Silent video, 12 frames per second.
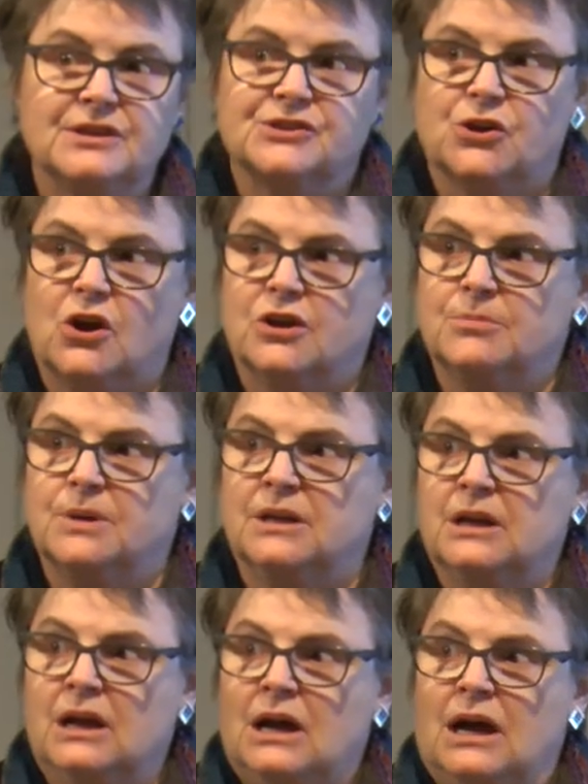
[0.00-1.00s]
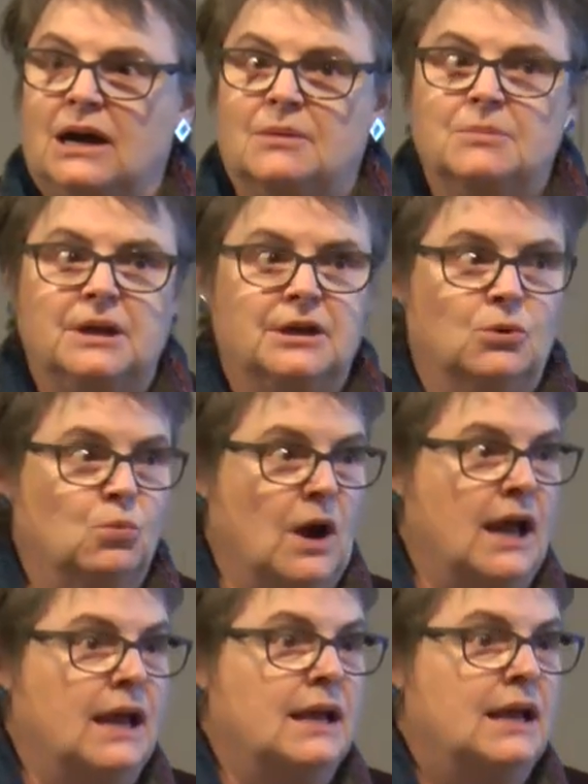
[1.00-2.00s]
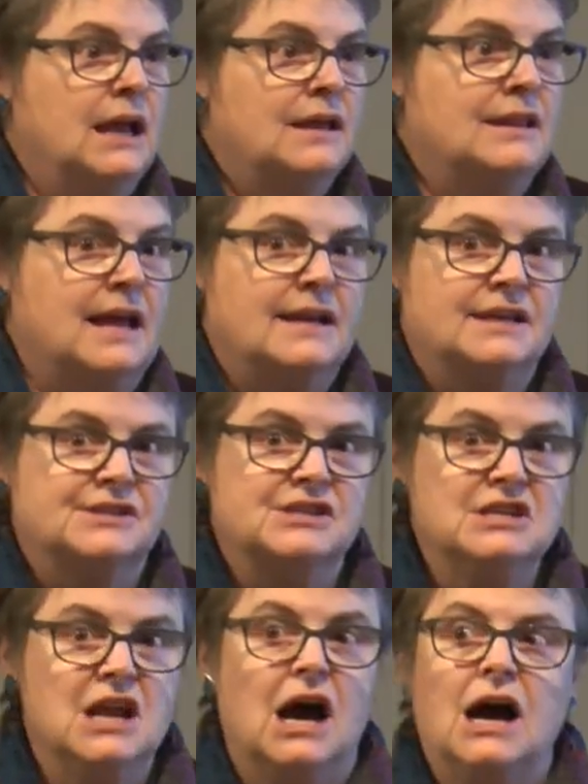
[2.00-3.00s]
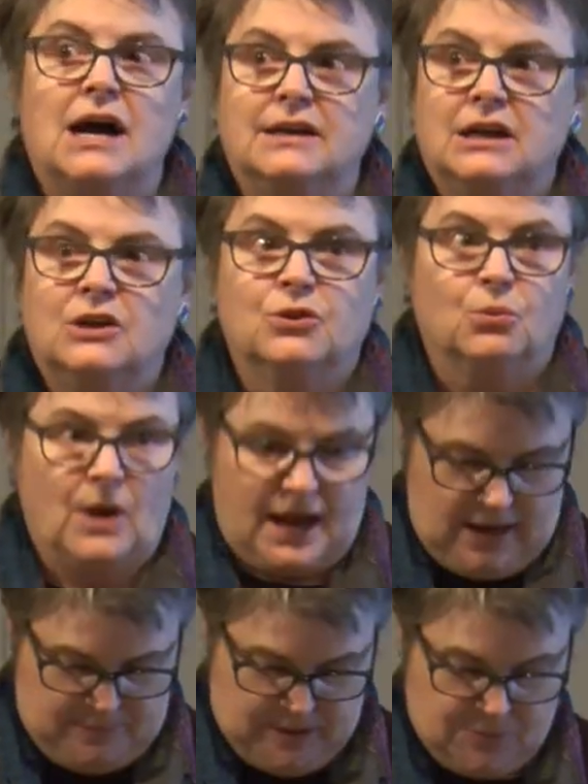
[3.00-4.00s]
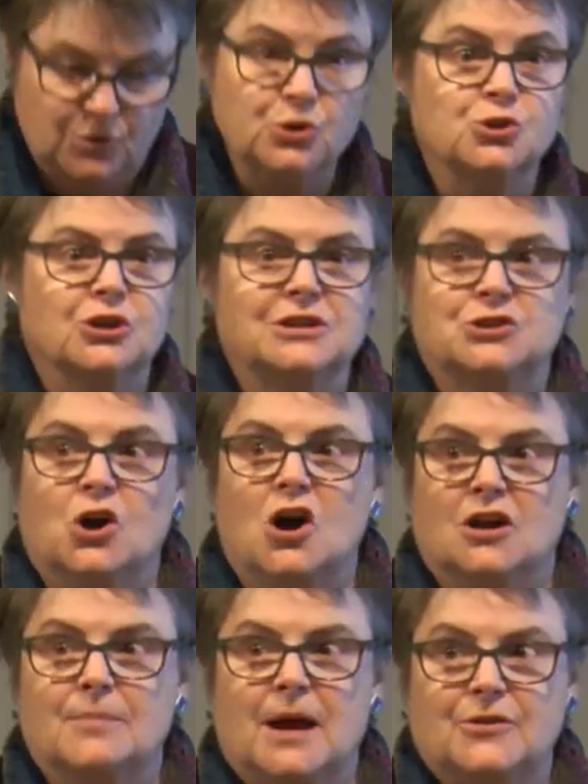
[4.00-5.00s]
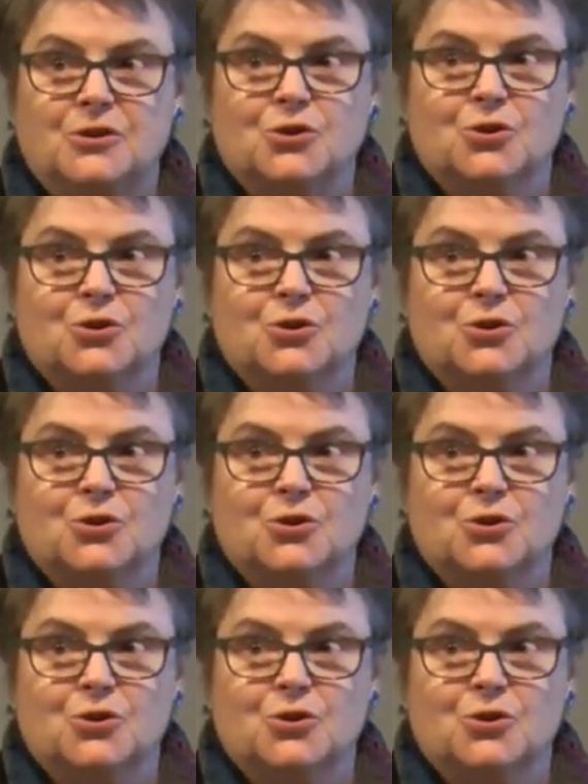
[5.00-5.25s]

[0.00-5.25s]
this argument um, in a way that is not the way people usually talk about the